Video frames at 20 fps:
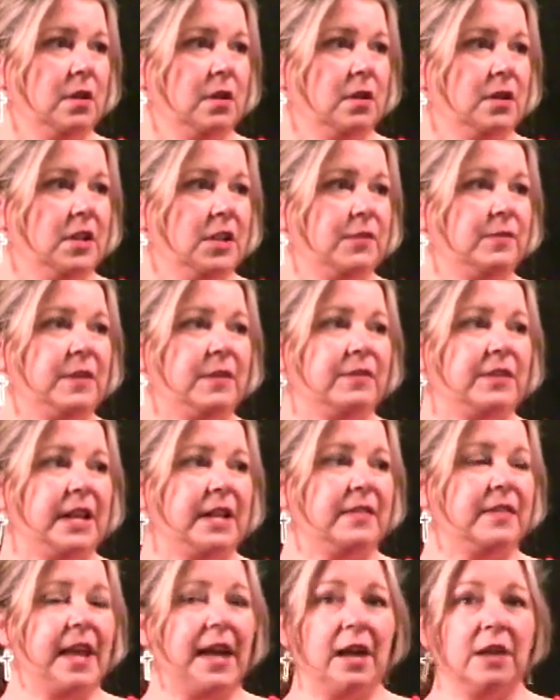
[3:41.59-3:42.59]
Does
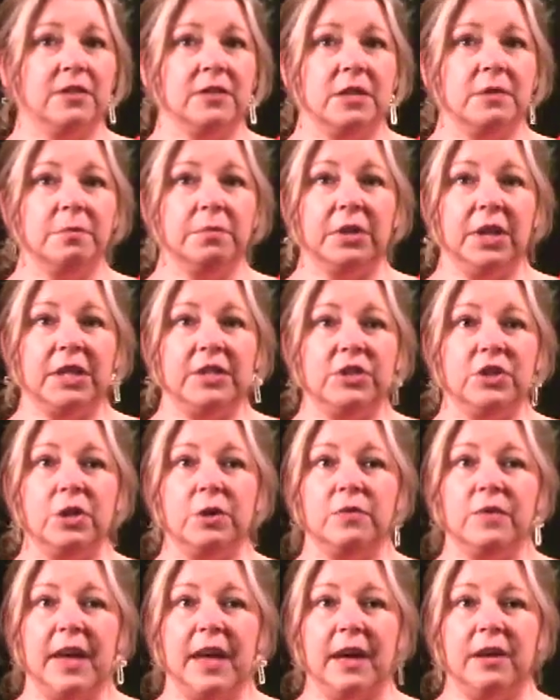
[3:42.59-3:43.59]
$15,000 plus
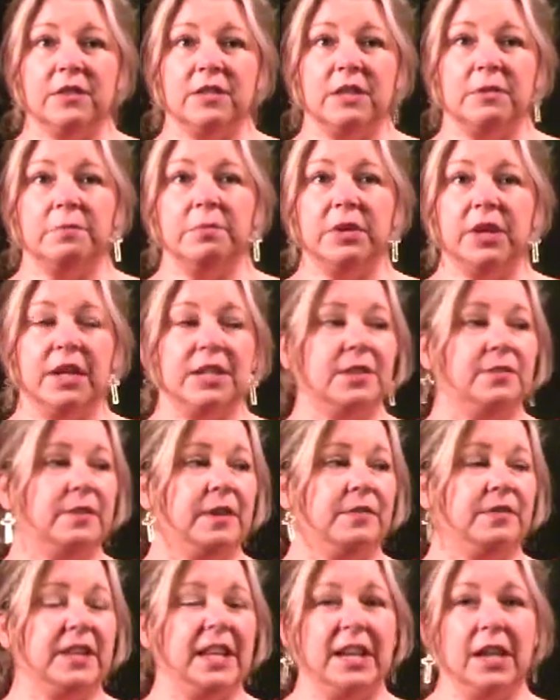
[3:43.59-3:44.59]
$2,000 plus
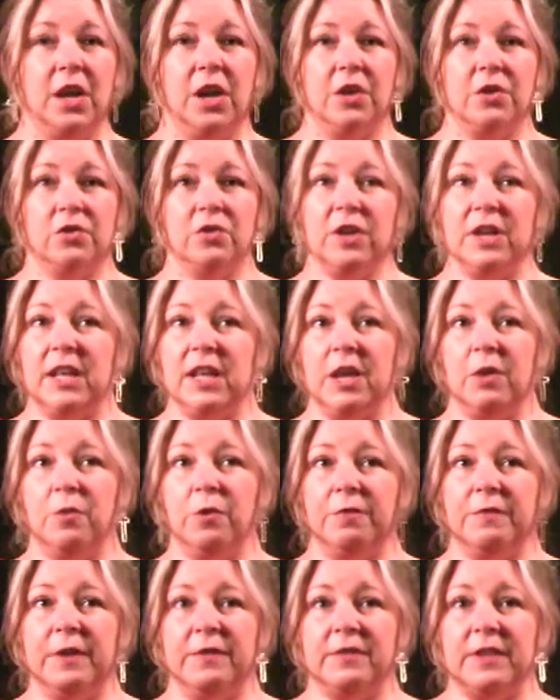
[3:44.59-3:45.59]
$1,500
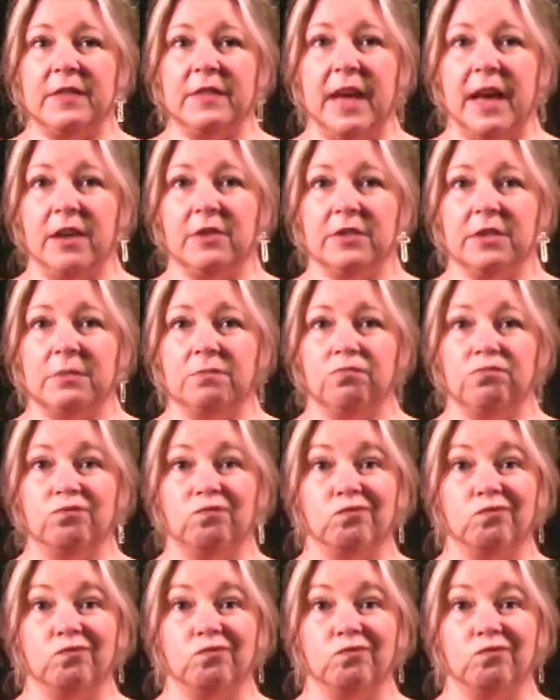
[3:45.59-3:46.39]
equal $50,000?